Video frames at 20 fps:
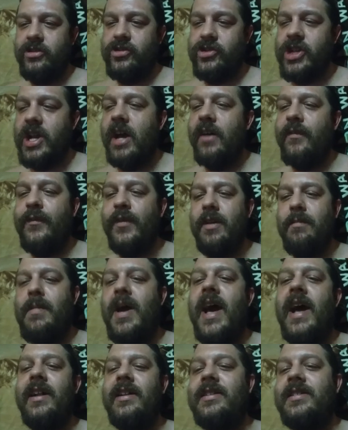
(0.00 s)
Jeff and
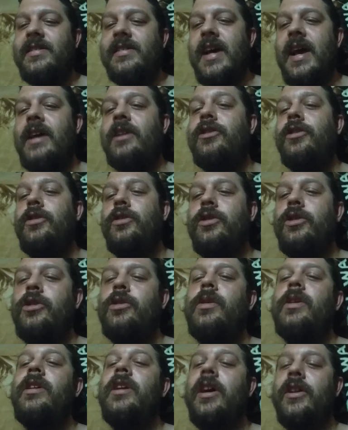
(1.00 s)
Matt decide to
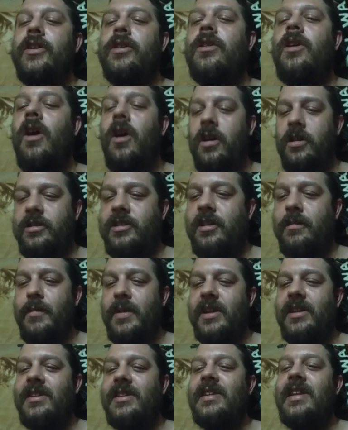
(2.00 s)
do another
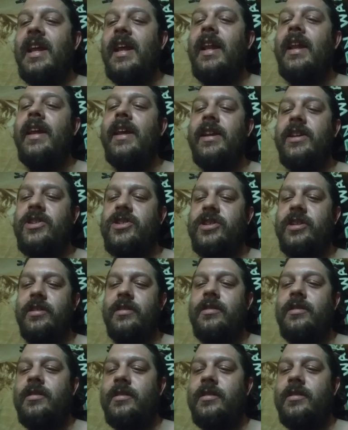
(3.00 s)
Ultimate Deletion.